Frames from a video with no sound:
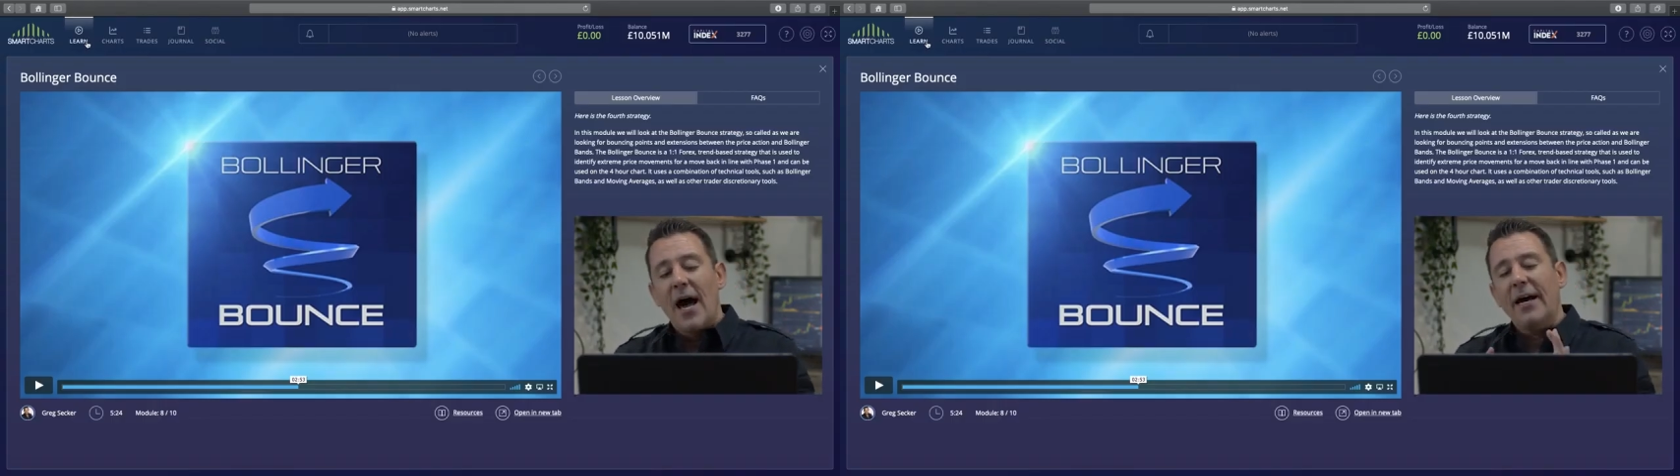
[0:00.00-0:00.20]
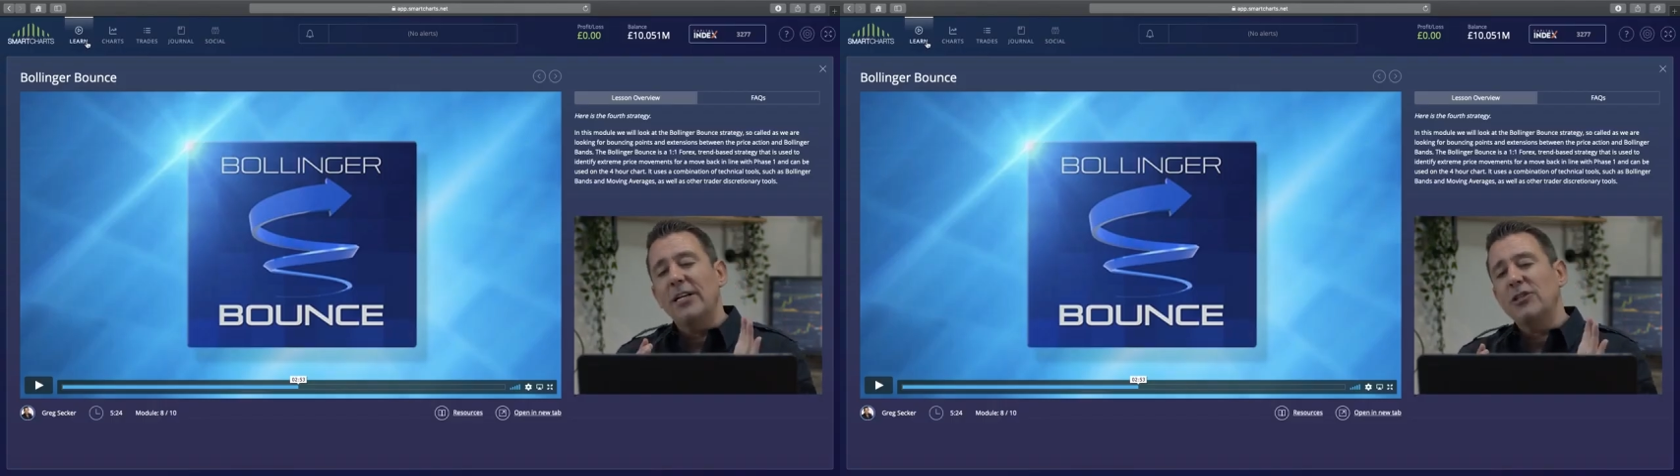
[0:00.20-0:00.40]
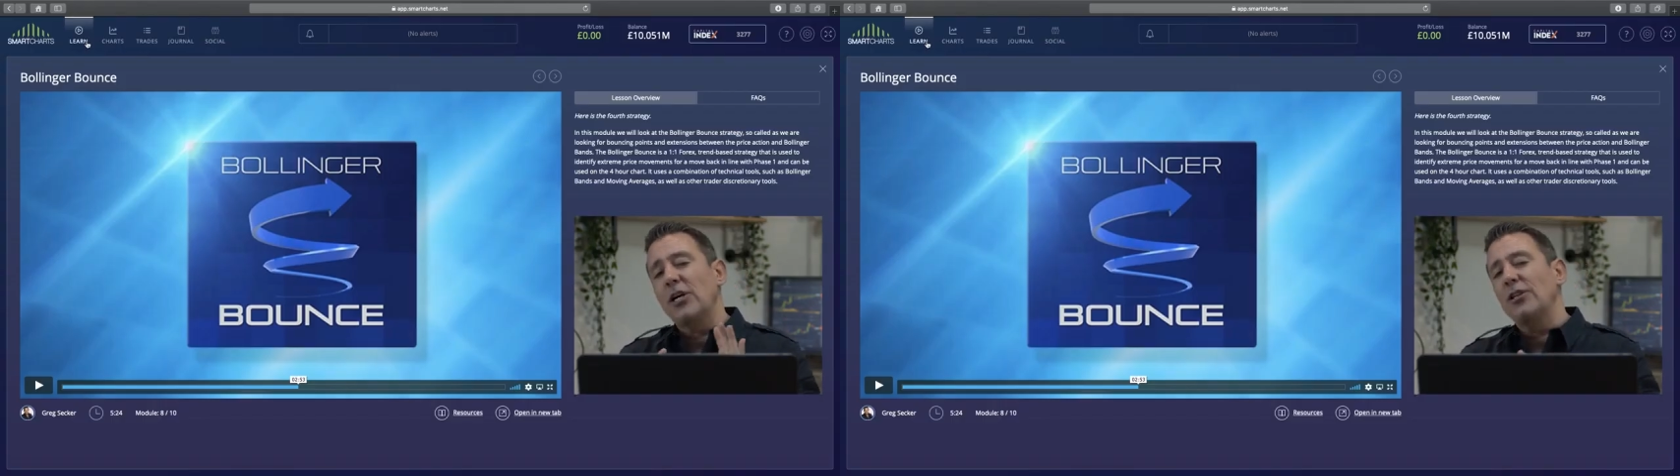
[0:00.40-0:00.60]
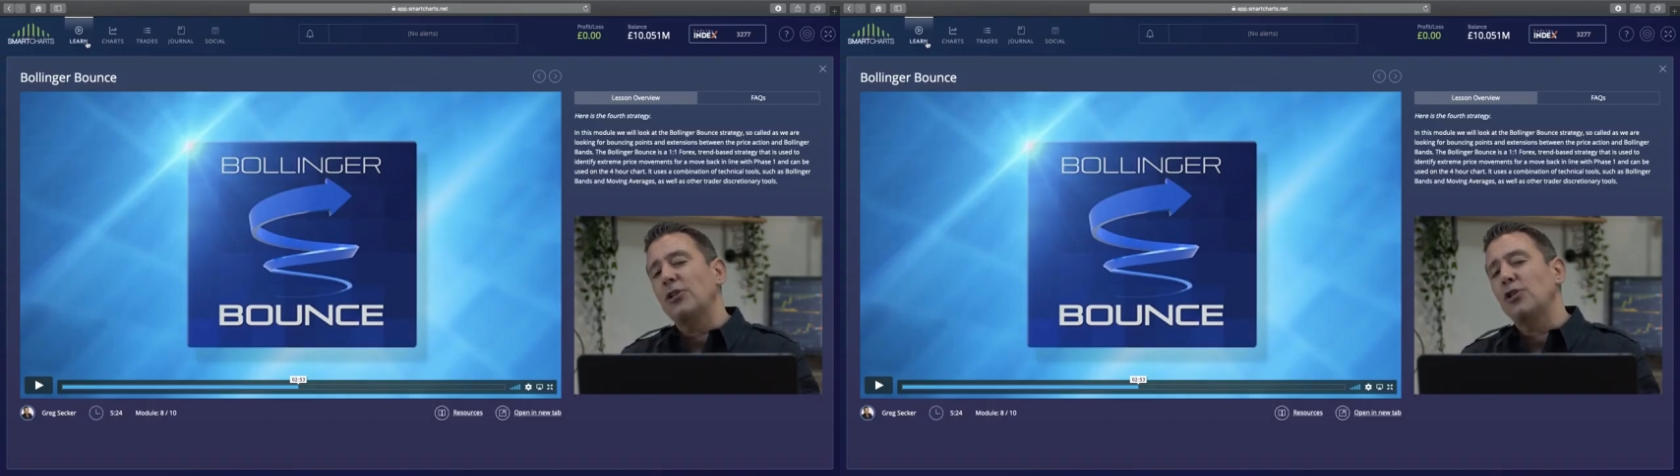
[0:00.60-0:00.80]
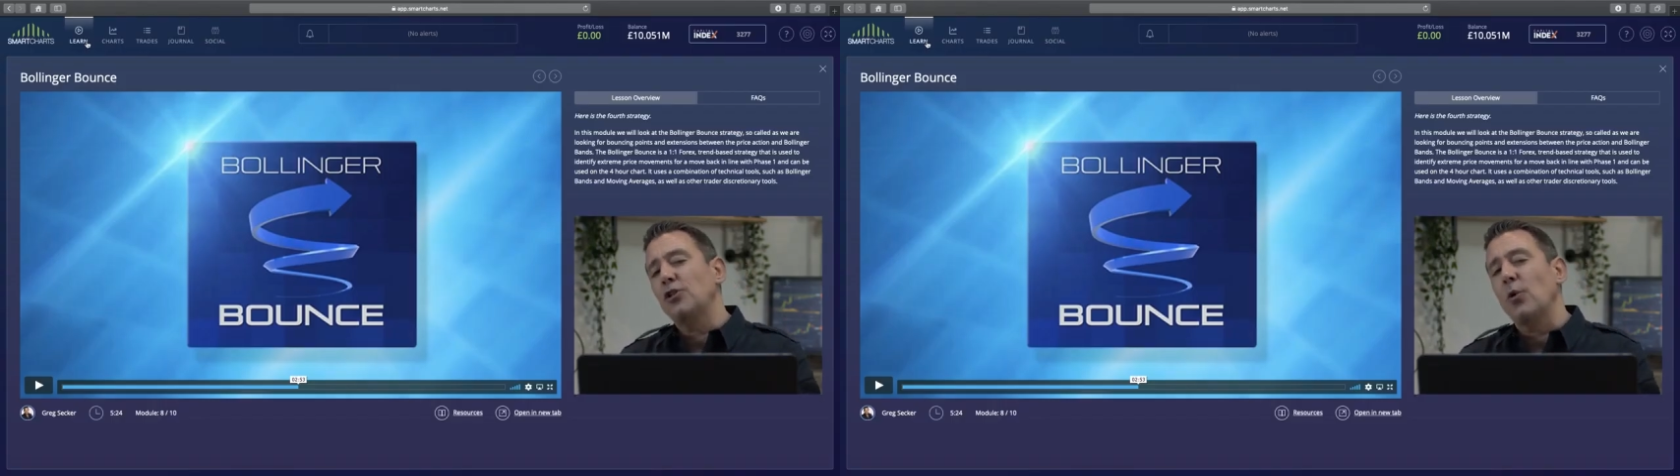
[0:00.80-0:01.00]
I'm going to show you
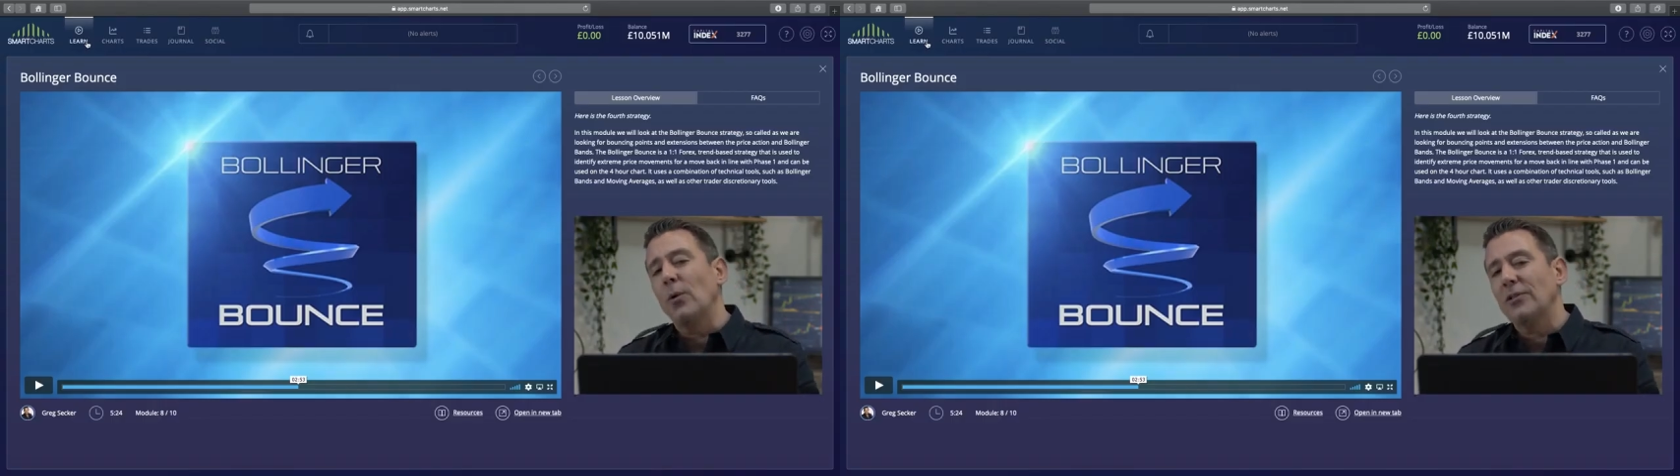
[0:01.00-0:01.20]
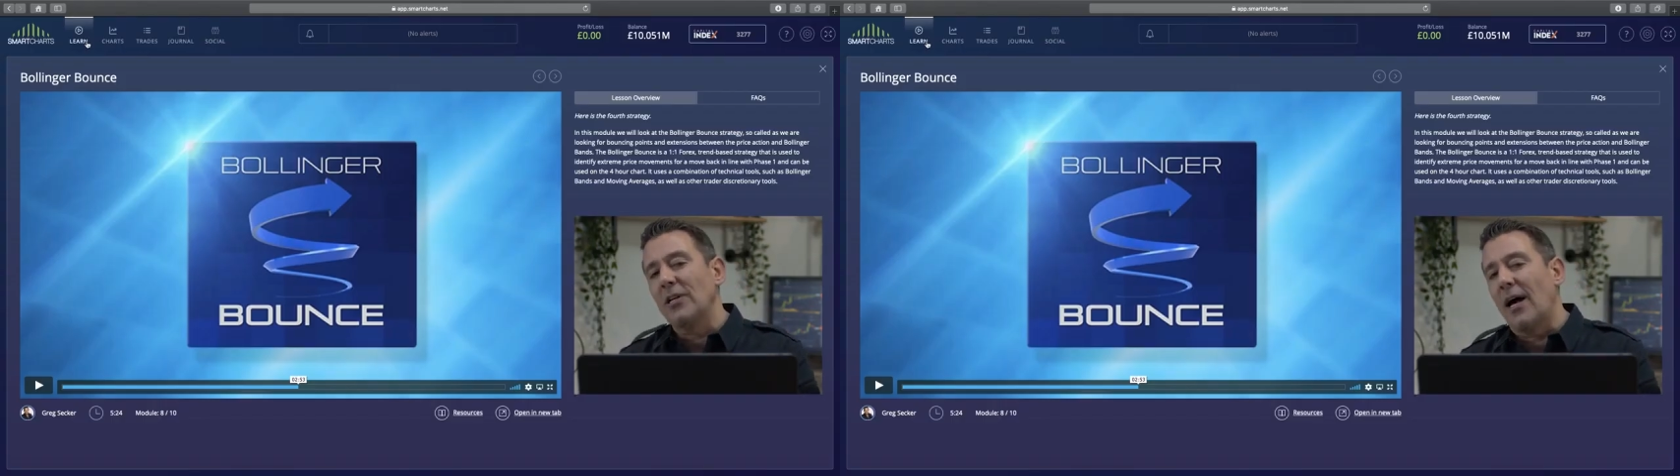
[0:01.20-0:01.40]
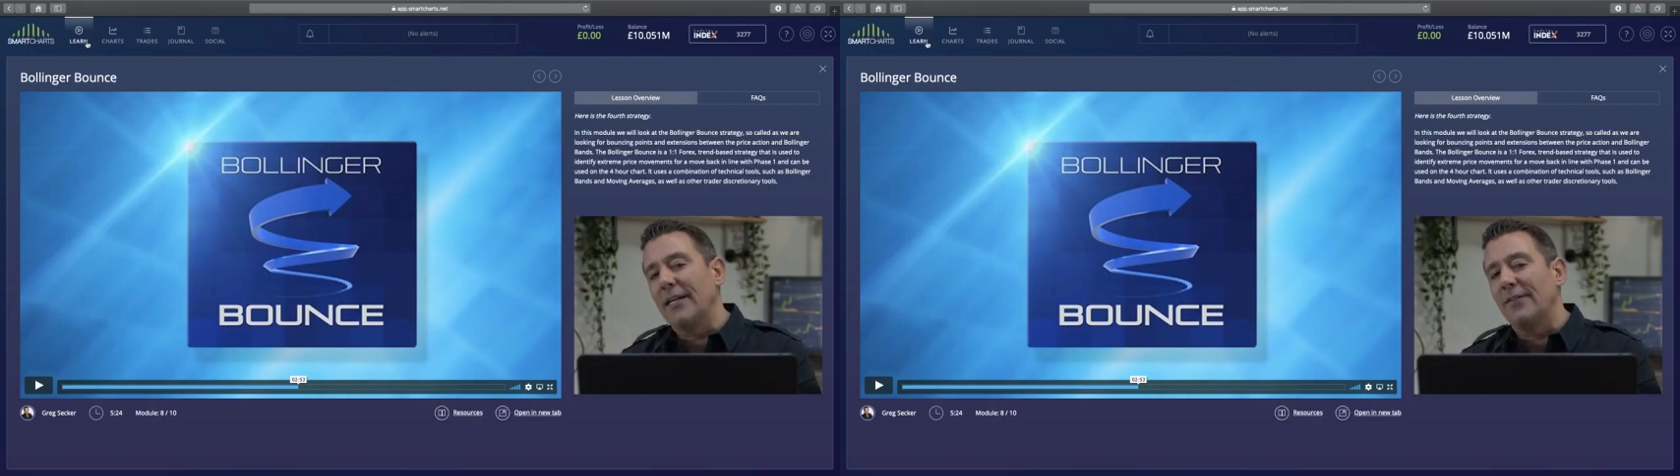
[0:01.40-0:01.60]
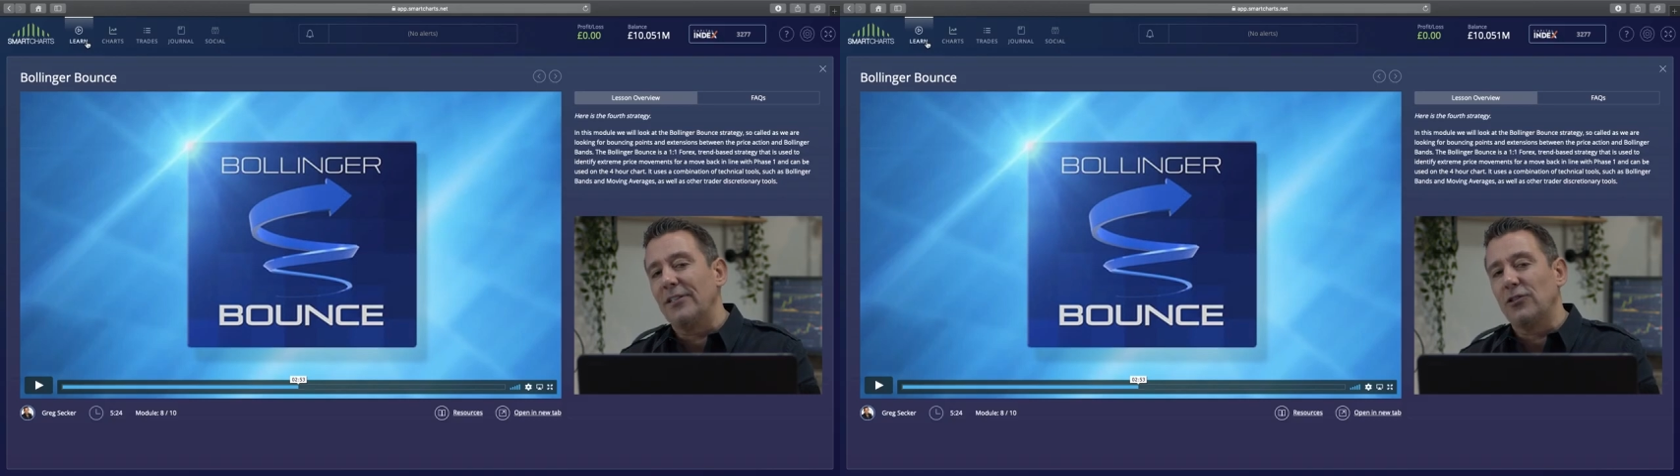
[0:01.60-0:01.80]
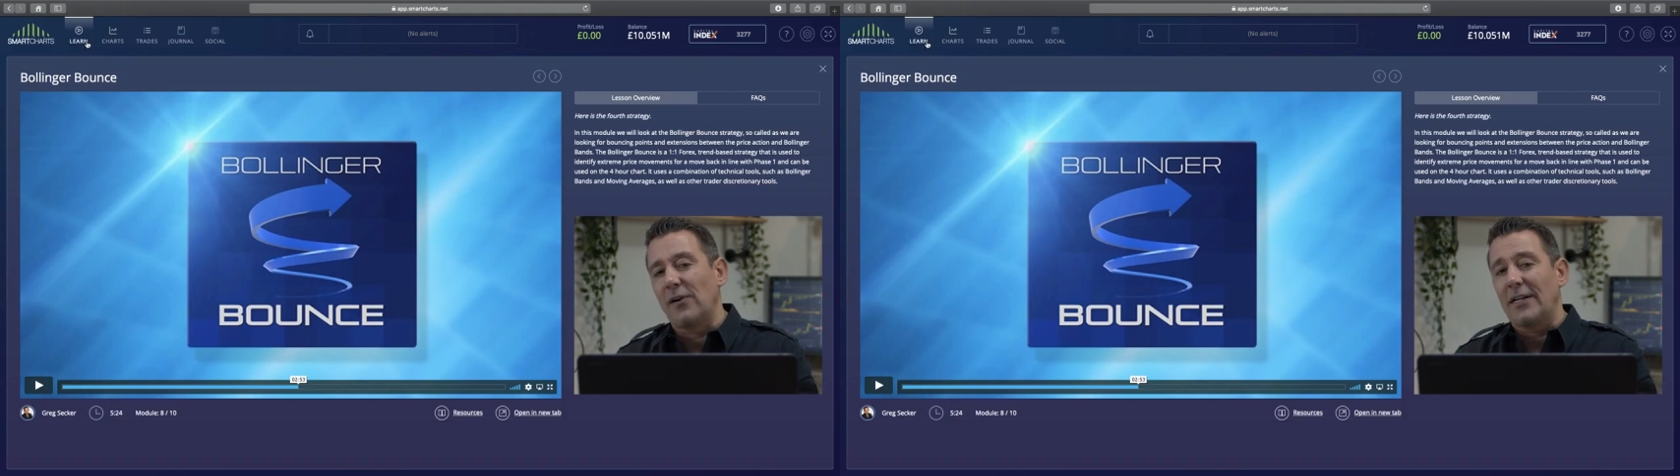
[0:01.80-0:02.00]
the short side of
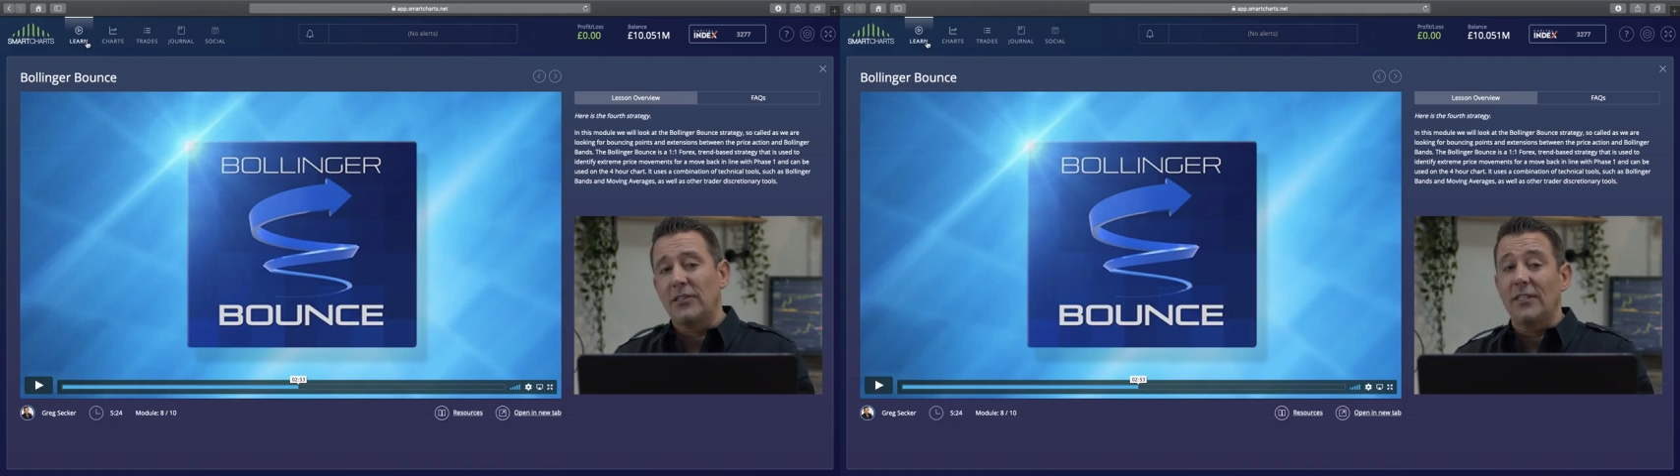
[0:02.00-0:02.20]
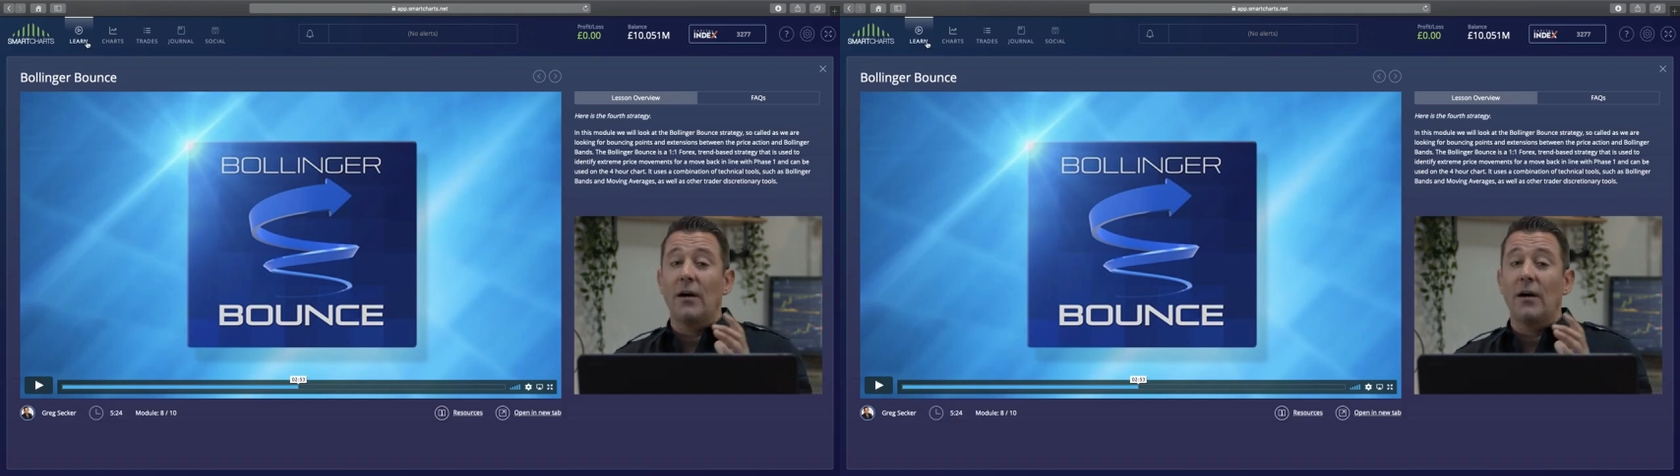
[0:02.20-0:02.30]
this strategy.